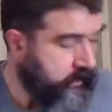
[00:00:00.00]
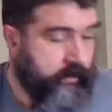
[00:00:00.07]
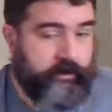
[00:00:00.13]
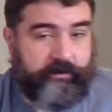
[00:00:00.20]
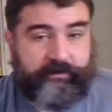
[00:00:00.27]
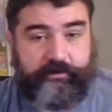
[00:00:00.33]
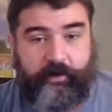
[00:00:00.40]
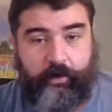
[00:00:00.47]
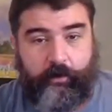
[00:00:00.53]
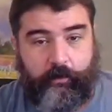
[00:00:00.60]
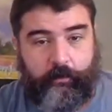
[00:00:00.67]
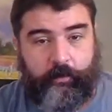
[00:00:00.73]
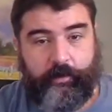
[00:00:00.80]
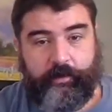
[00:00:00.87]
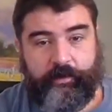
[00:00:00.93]

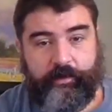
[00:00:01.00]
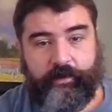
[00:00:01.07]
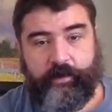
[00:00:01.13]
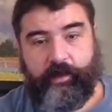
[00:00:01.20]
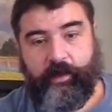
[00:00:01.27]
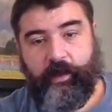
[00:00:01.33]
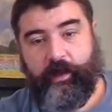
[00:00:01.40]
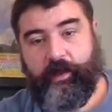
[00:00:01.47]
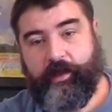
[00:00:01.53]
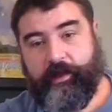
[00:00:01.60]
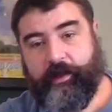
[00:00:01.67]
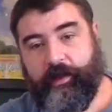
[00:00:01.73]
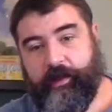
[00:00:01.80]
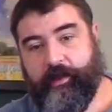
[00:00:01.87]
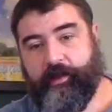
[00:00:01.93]
So,
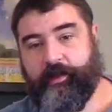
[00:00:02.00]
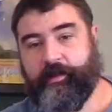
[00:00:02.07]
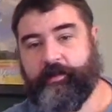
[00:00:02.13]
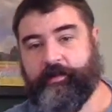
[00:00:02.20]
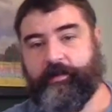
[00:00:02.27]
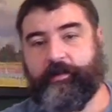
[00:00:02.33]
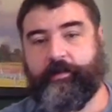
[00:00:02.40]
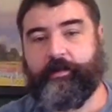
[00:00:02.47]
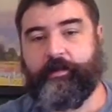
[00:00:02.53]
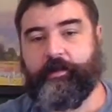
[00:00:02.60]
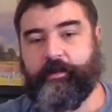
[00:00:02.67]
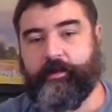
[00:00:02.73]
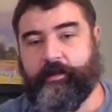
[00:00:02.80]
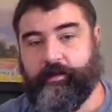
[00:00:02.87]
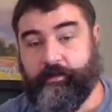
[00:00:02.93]
I
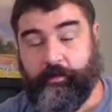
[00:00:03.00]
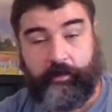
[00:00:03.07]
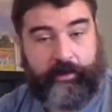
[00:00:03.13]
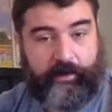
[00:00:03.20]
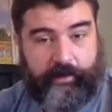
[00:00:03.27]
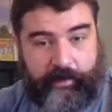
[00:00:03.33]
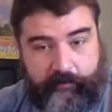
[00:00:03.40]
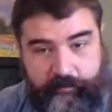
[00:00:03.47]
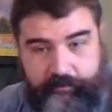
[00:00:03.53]
thought I'd have a